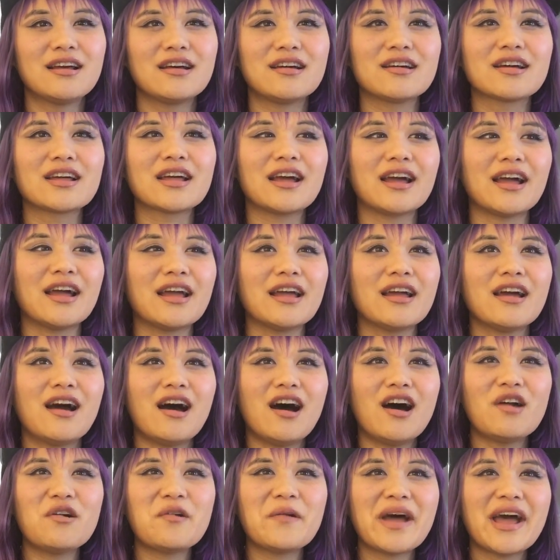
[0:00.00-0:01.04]
Okay.
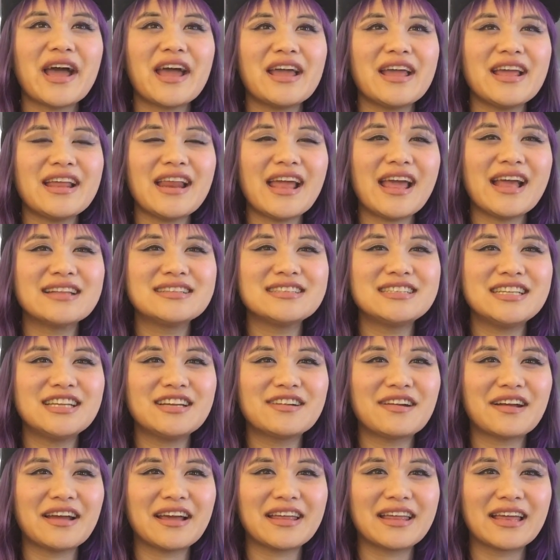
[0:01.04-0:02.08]
Alright, it ends
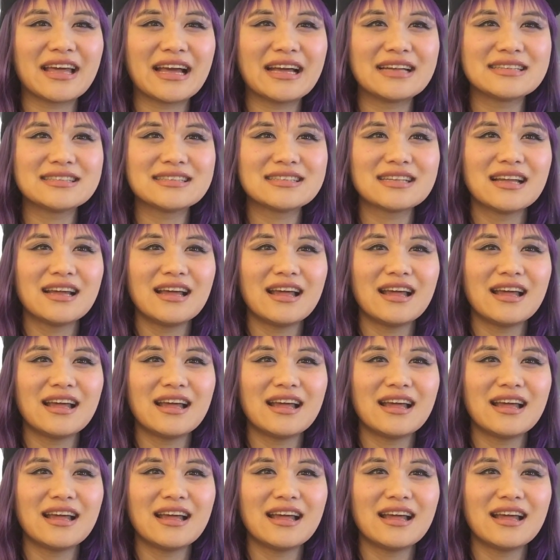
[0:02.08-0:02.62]
here, I guess.